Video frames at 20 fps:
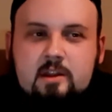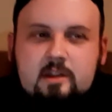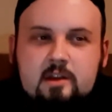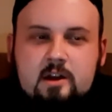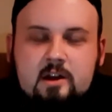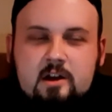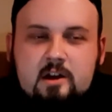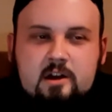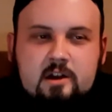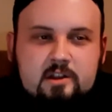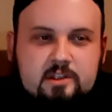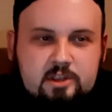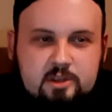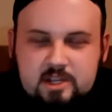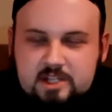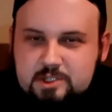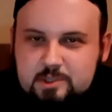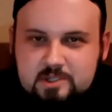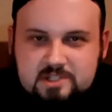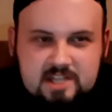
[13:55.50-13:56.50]
You
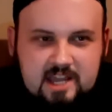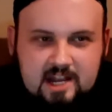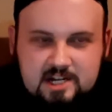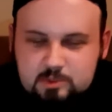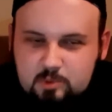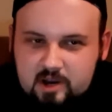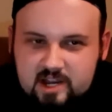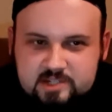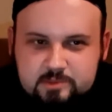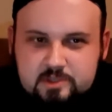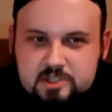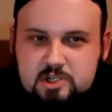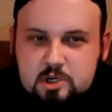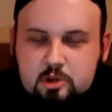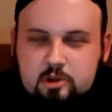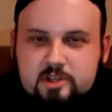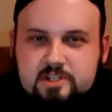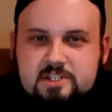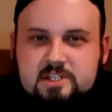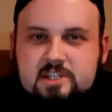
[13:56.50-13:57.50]
get to attack twice with the
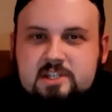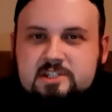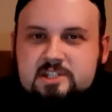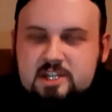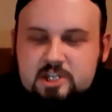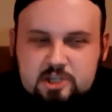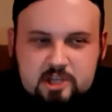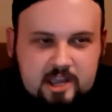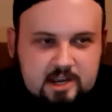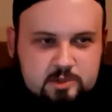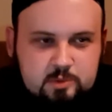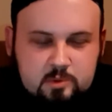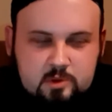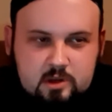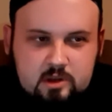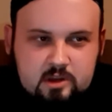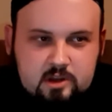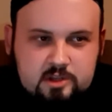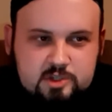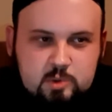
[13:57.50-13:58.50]
Turleses, get attacked
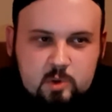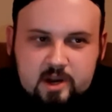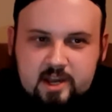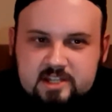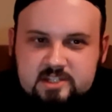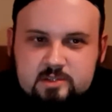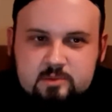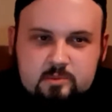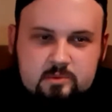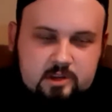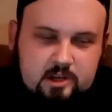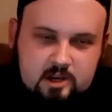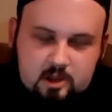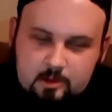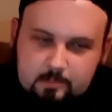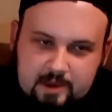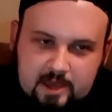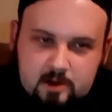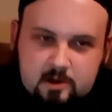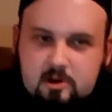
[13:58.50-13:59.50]
twice, a
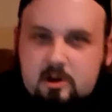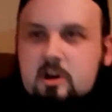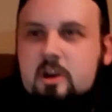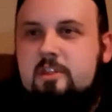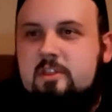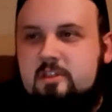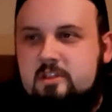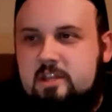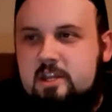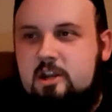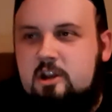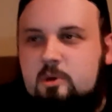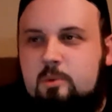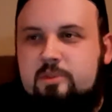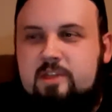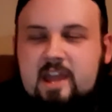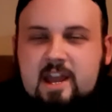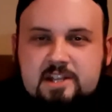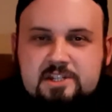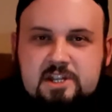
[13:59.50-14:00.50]
battle card and then leader
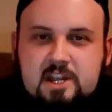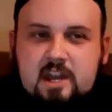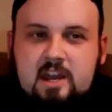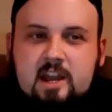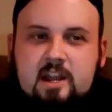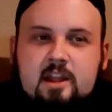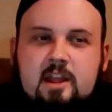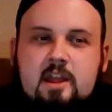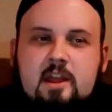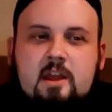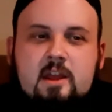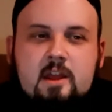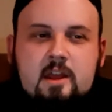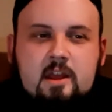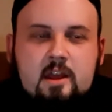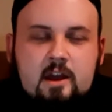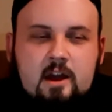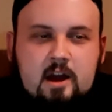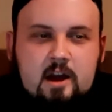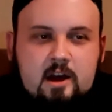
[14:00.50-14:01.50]
with Hatchiyak.
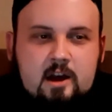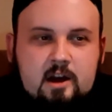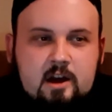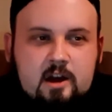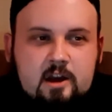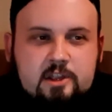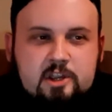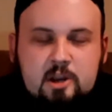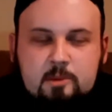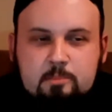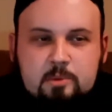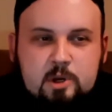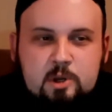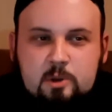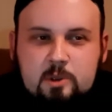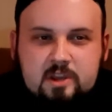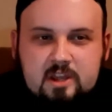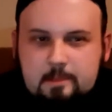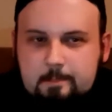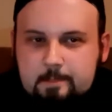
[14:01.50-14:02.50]
Your Buu, you can